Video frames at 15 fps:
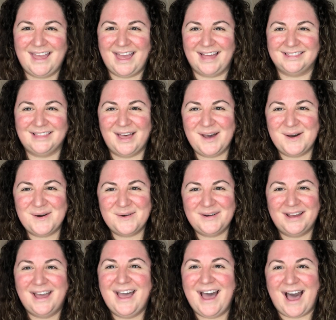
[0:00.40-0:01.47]
Hello,
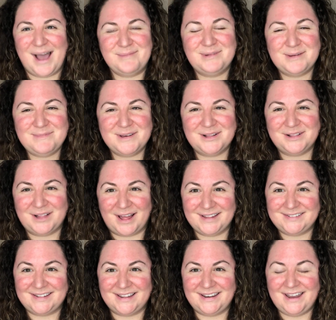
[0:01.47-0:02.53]
I'm Camille
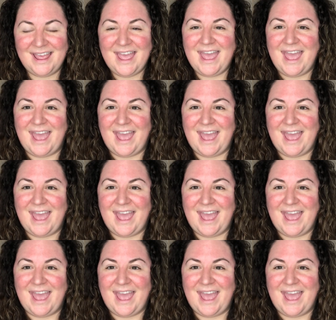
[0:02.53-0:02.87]
Clausen,